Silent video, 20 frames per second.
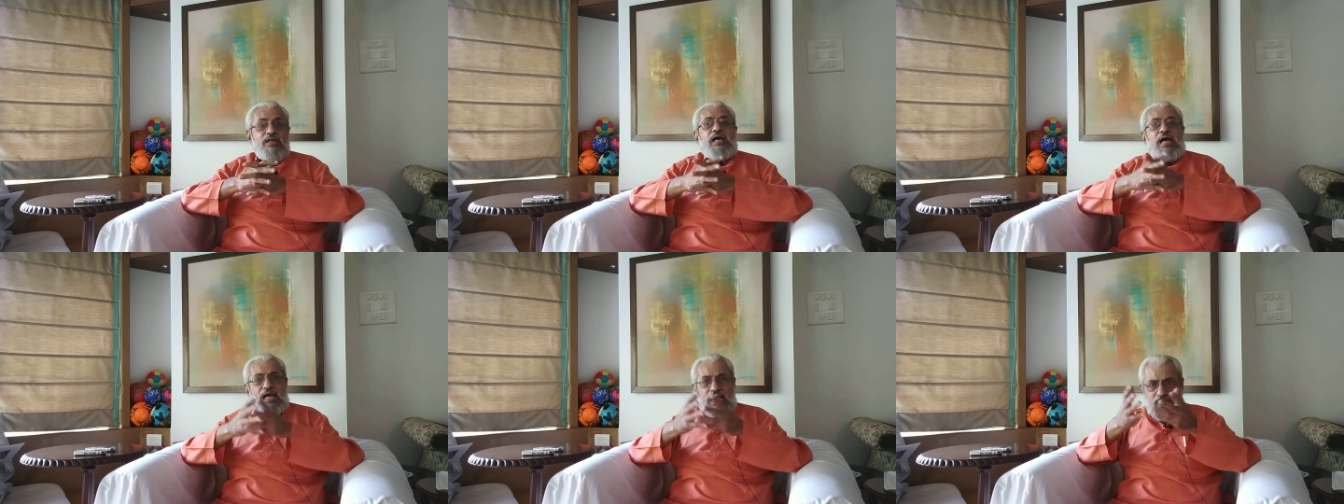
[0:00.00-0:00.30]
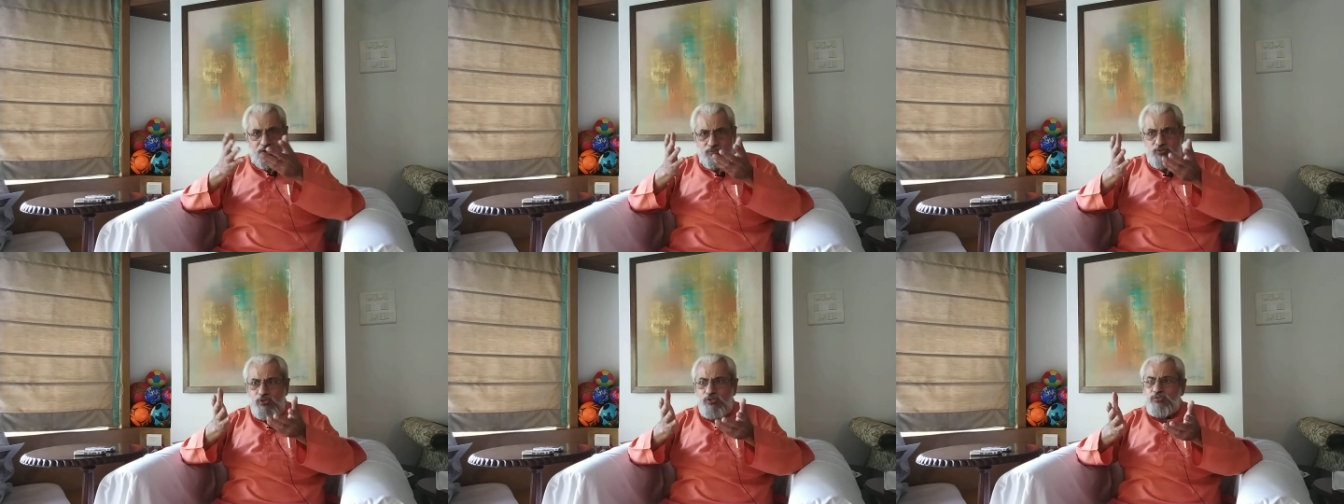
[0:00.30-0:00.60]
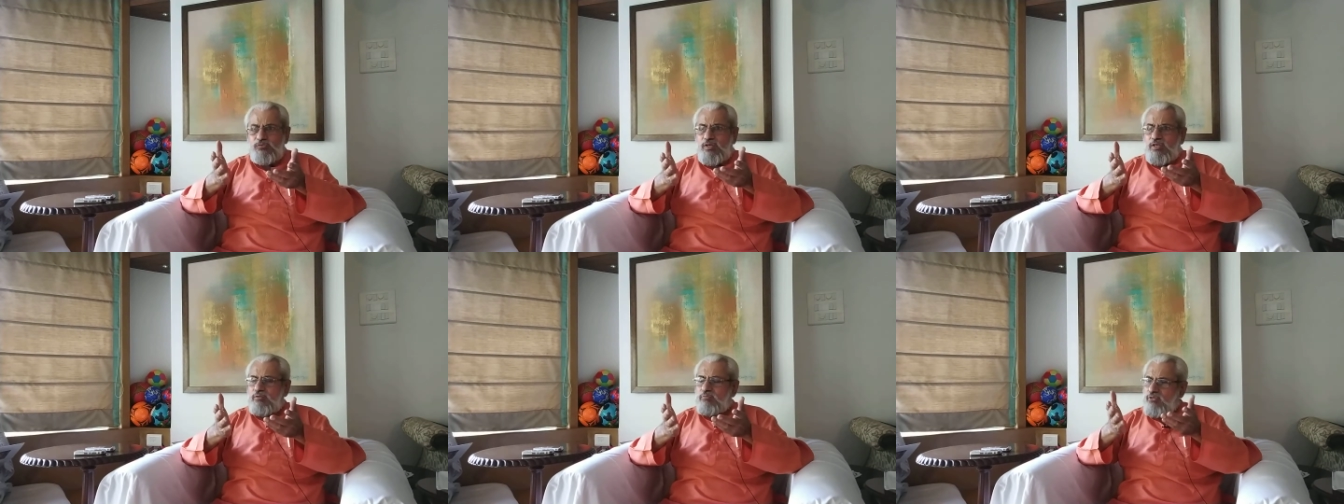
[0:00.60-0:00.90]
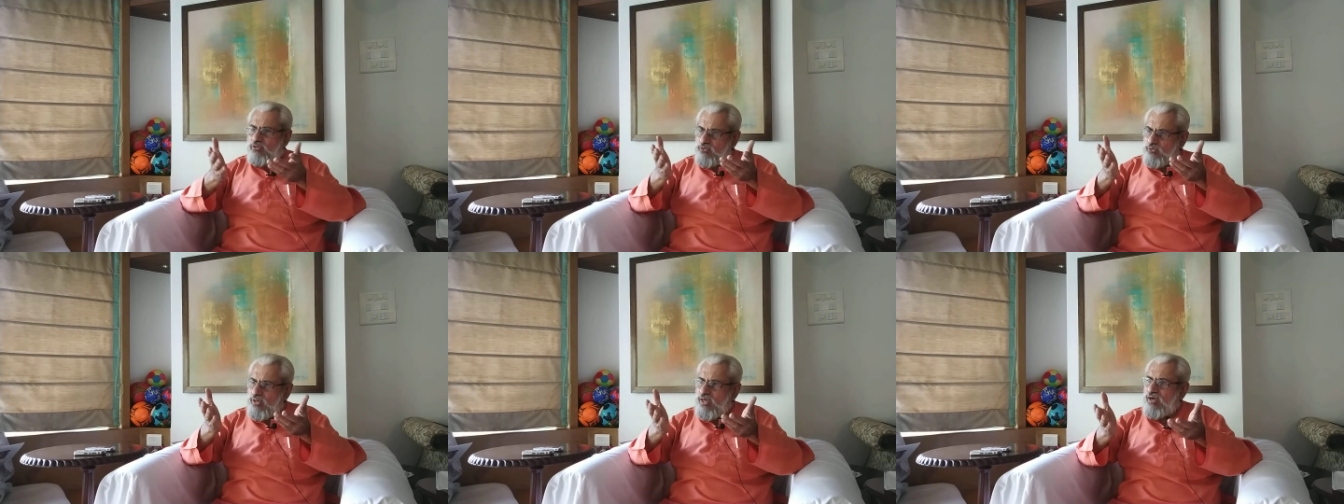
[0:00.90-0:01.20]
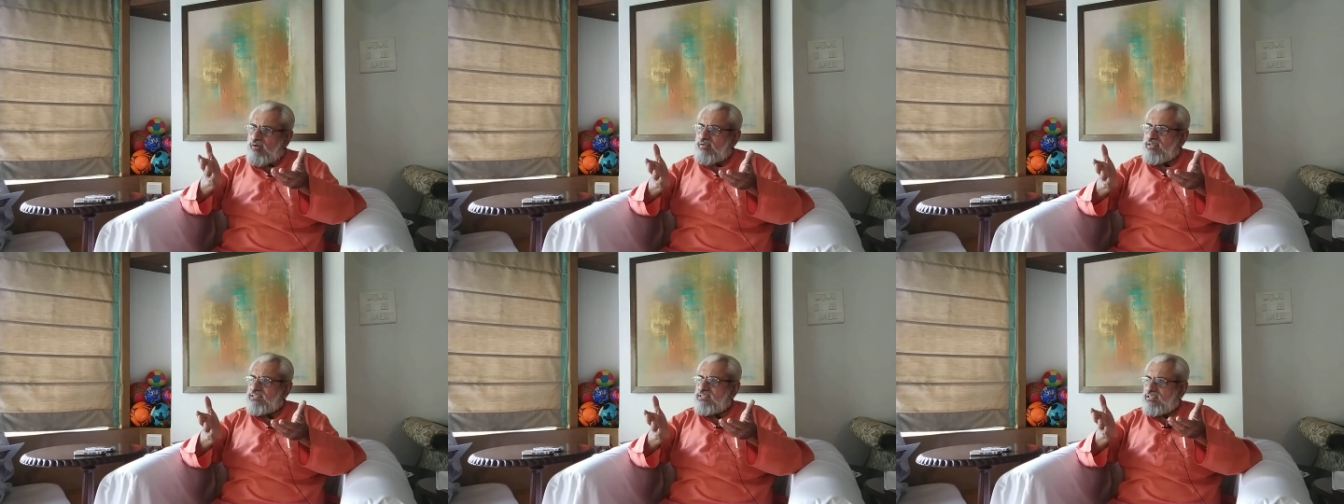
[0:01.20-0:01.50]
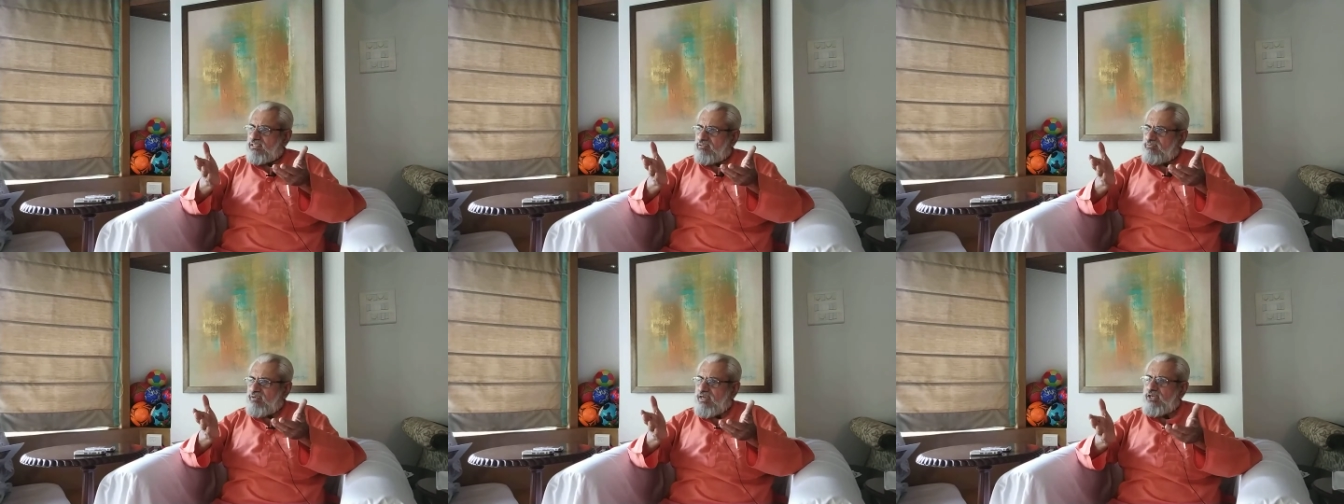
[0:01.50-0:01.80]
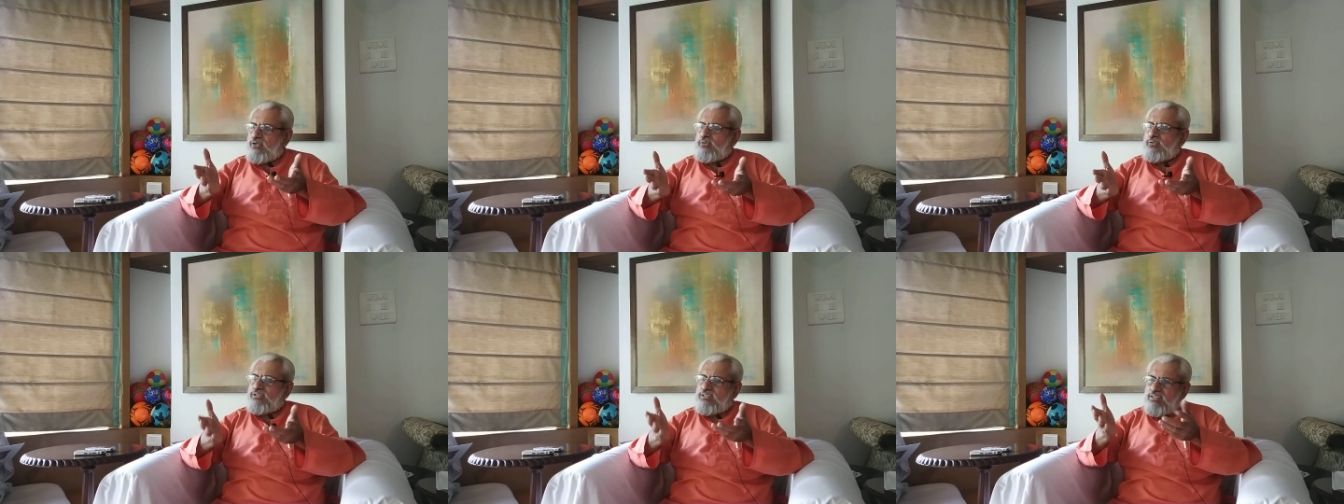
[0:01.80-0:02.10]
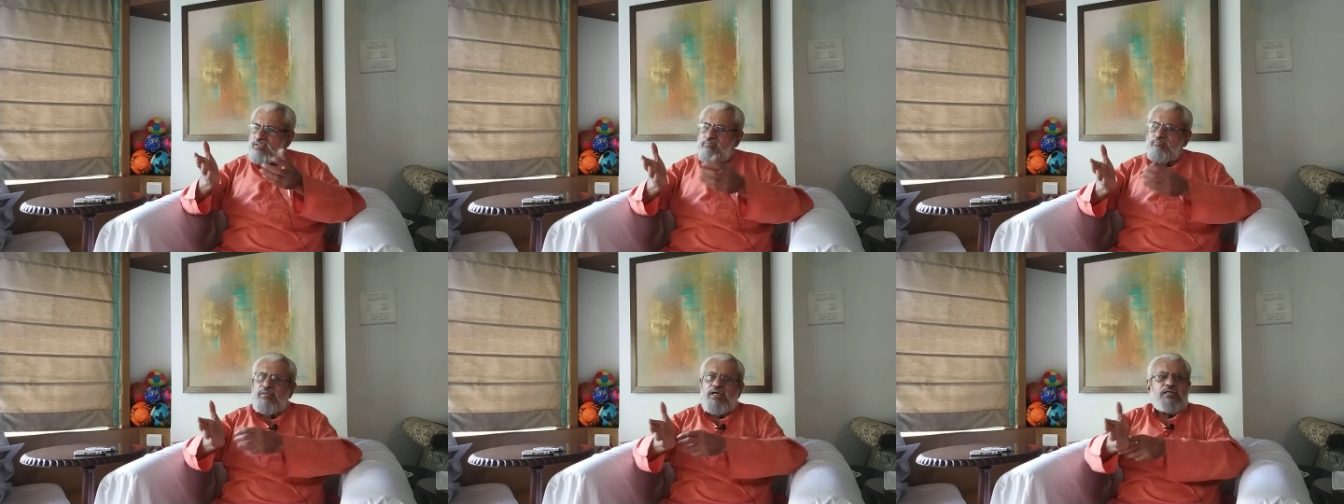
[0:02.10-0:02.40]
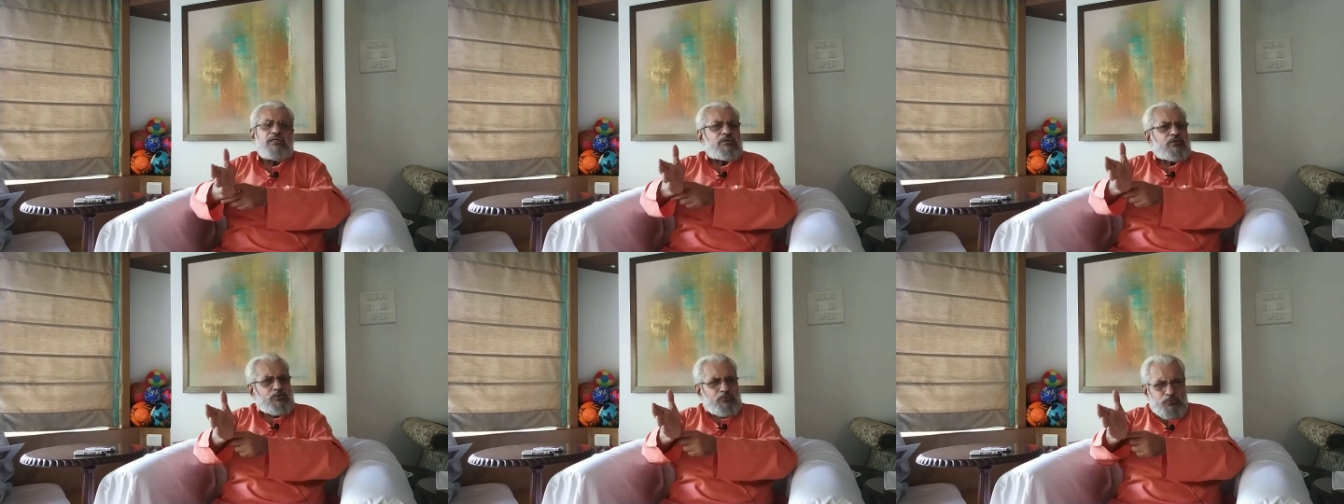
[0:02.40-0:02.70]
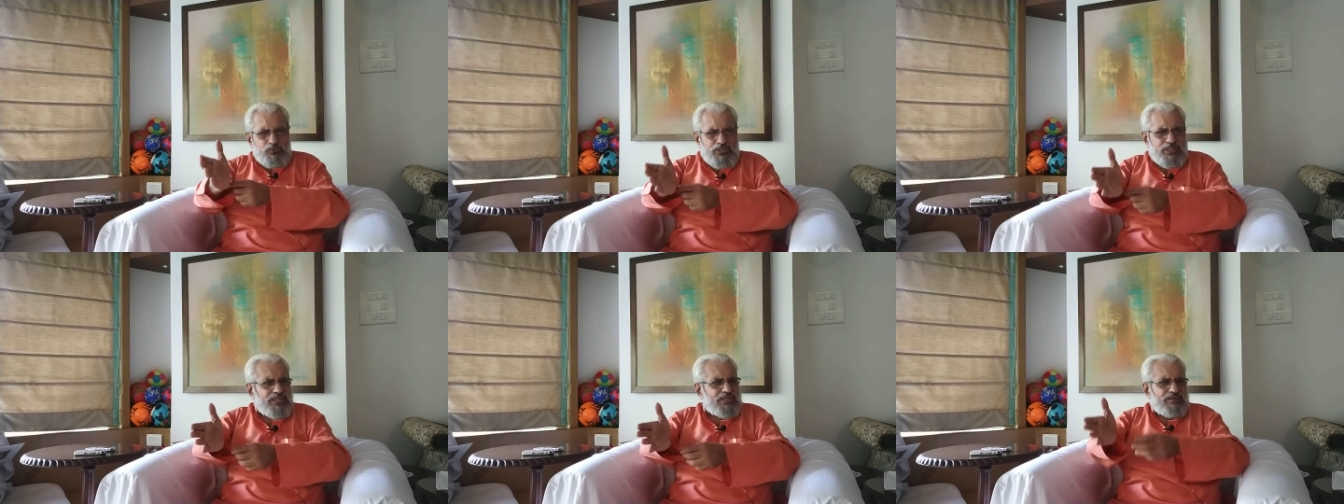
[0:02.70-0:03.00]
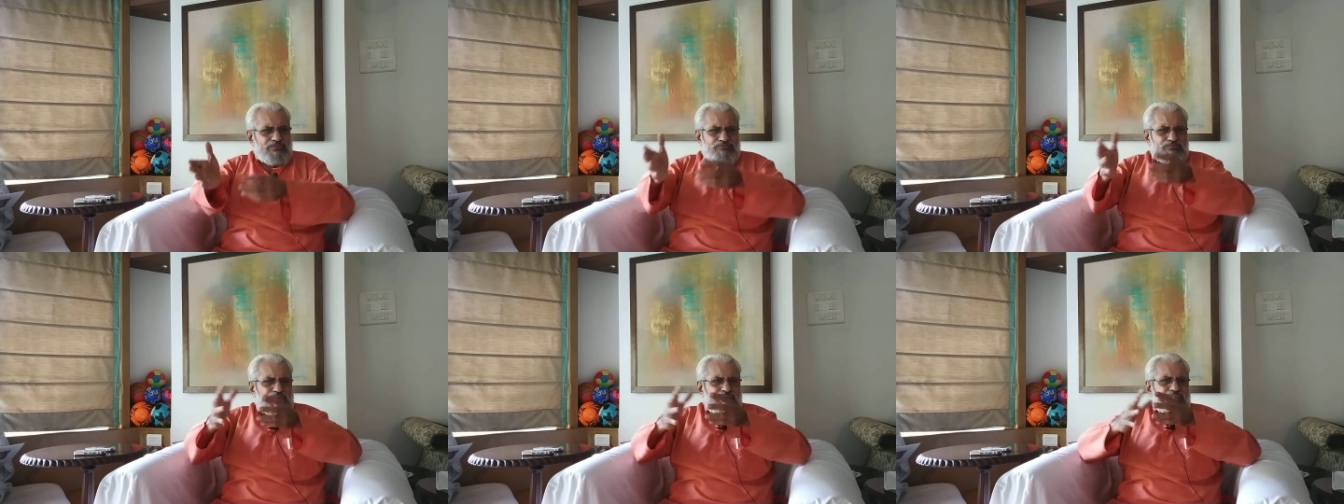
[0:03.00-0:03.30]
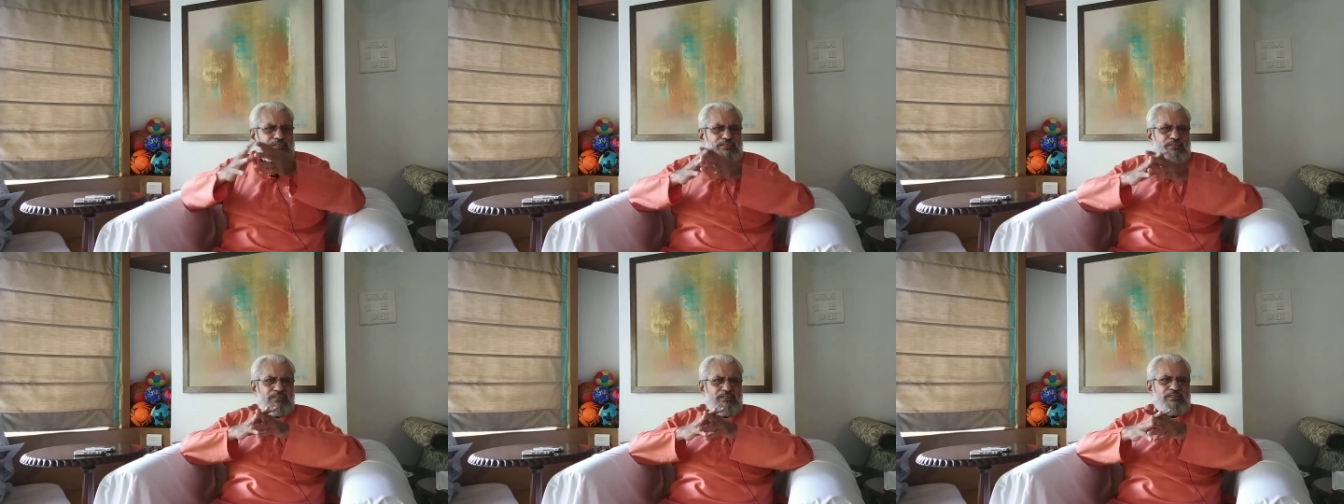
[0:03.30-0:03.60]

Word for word: Have those values. You have a certain value, certain background, okay, fine.